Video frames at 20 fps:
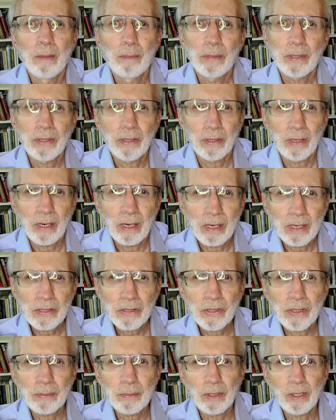but there are
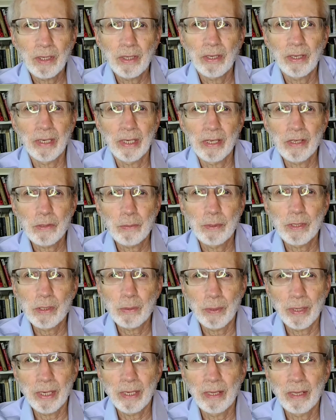similarities
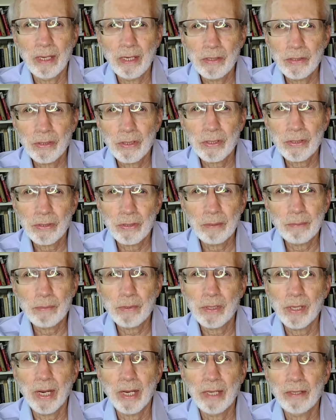between these
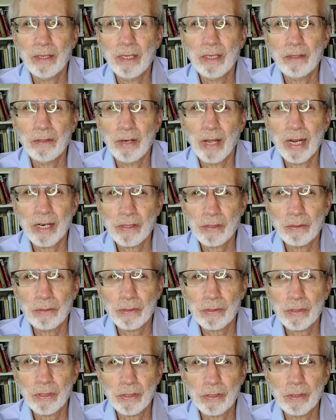systems and the
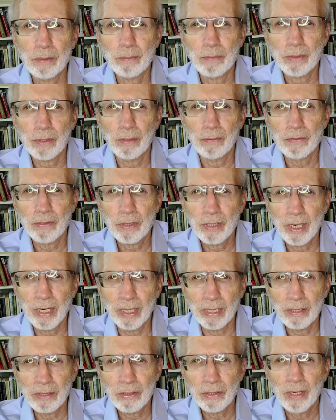international systems of
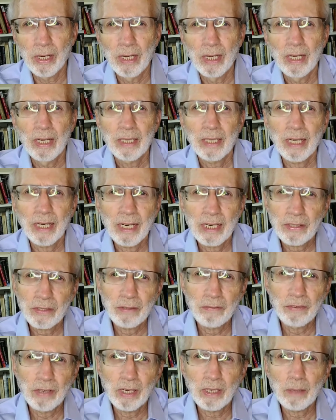states that has
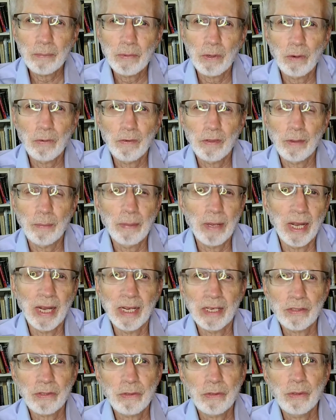developed over the
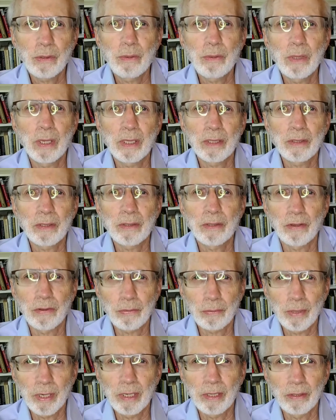past 200 to
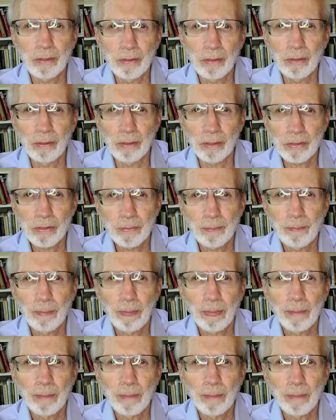300 years.